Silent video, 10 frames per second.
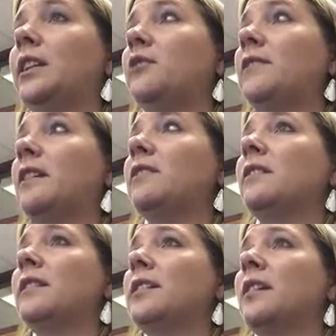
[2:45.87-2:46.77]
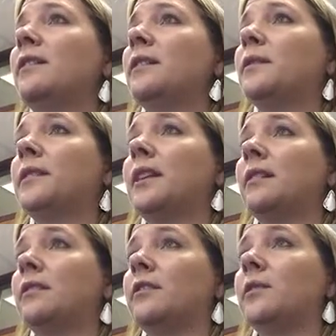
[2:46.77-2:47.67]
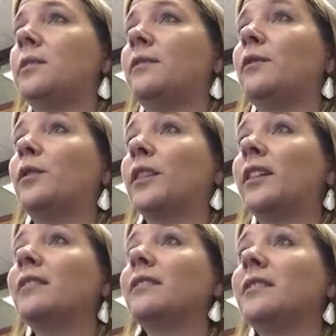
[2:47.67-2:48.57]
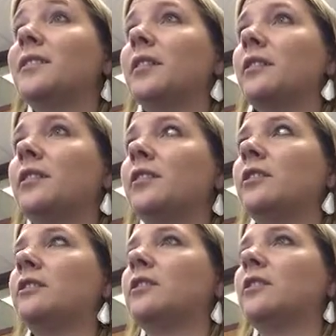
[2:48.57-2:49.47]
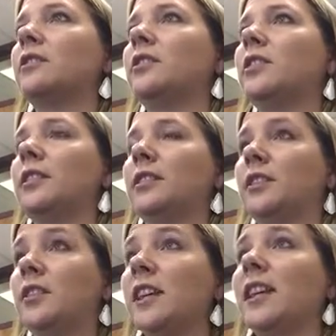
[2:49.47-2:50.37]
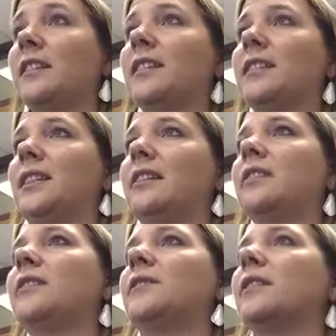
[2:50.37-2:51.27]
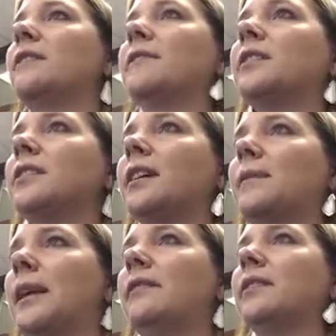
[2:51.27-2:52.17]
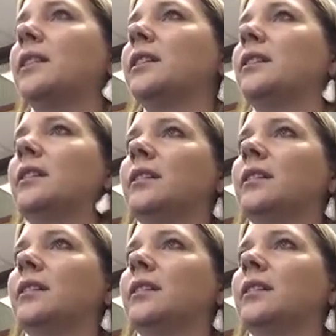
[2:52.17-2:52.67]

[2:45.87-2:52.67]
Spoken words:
And you've never even taught those standards before. So you're just looking at the standards for the first time ever.